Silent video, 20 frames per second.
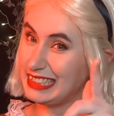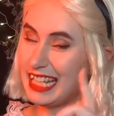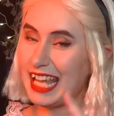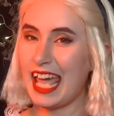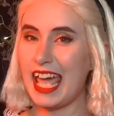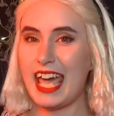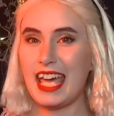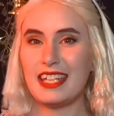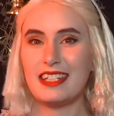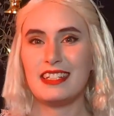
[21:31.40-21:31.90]

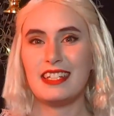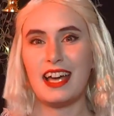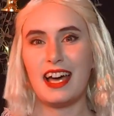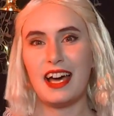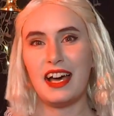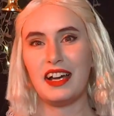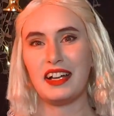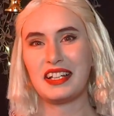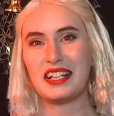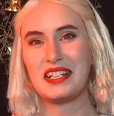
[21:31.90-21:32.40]

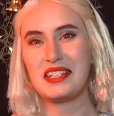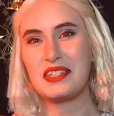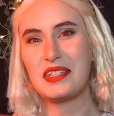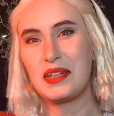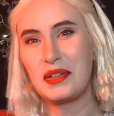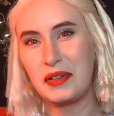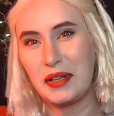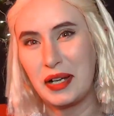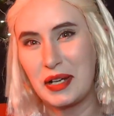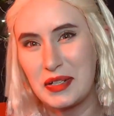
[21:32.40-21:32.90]
And
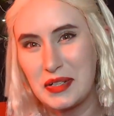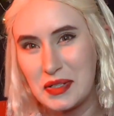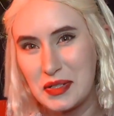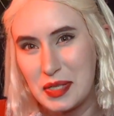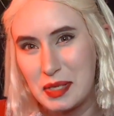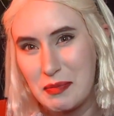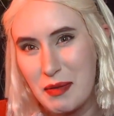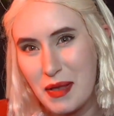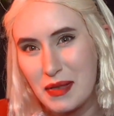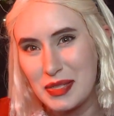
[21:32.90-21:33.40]
considering she's
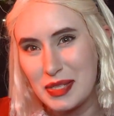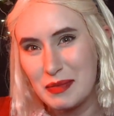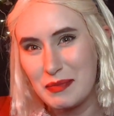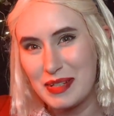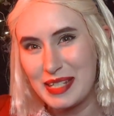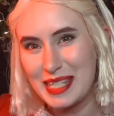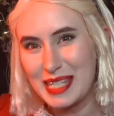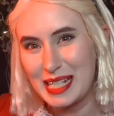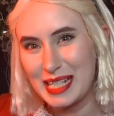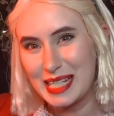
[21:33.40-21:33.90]
supposed to
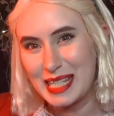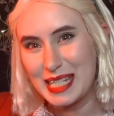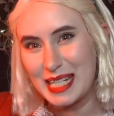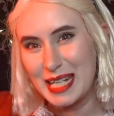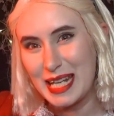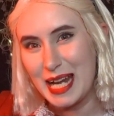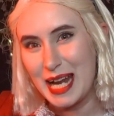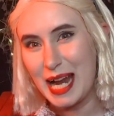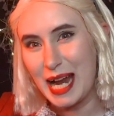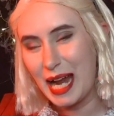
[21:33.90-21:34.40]
be
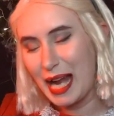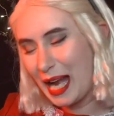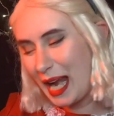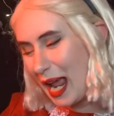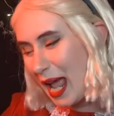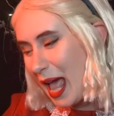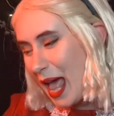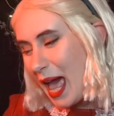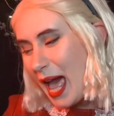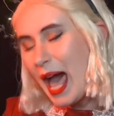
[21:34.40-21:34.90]
16,